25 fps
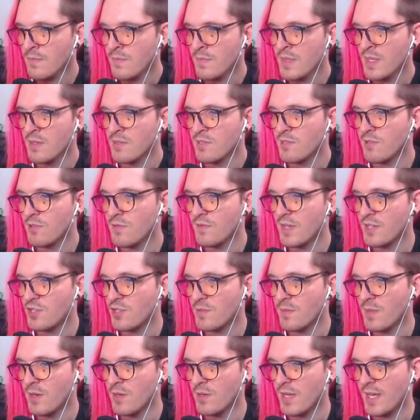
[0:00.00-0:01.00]
So
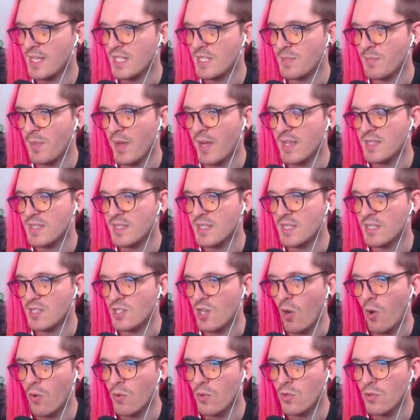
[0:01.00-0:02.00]
adventure mode expands the
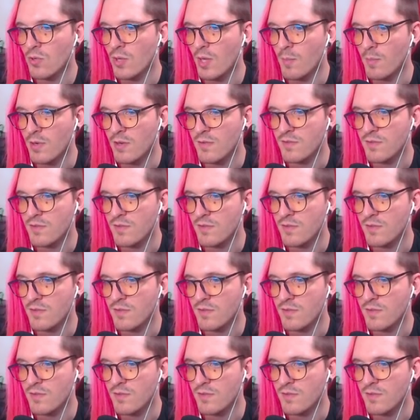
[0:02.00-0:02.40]
total number of